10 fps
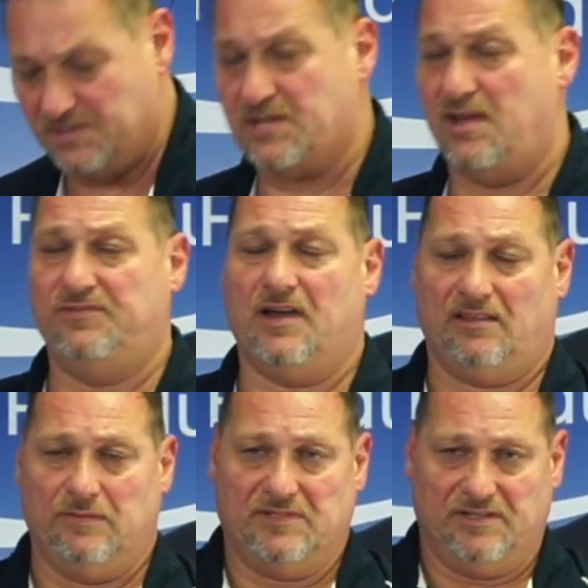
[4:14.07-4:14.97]
So if you are
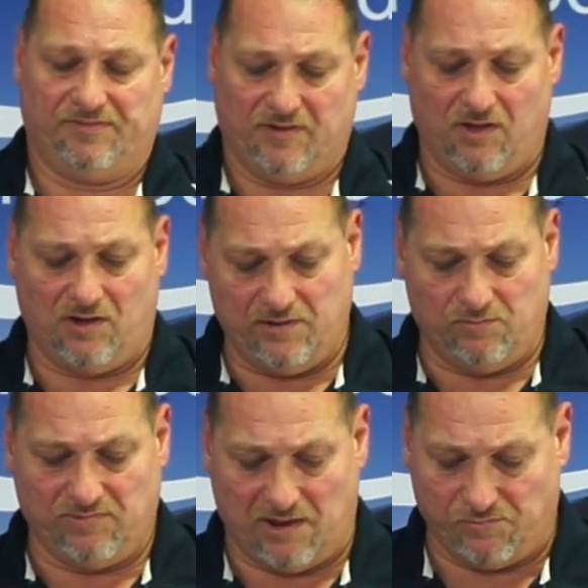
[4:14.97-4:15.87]
limited for height
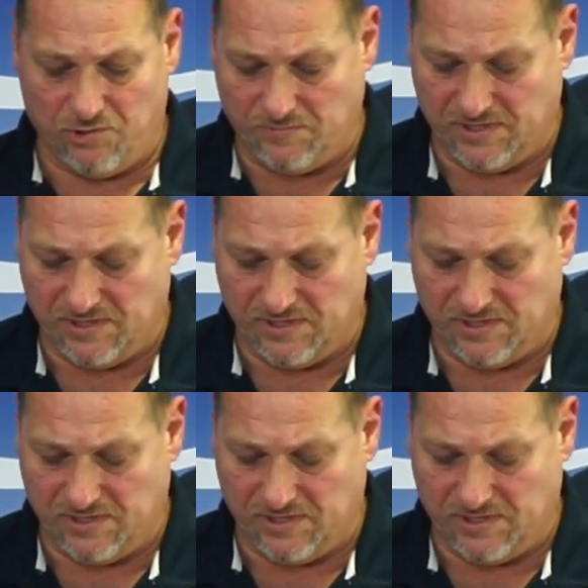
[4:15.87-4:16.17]
and room,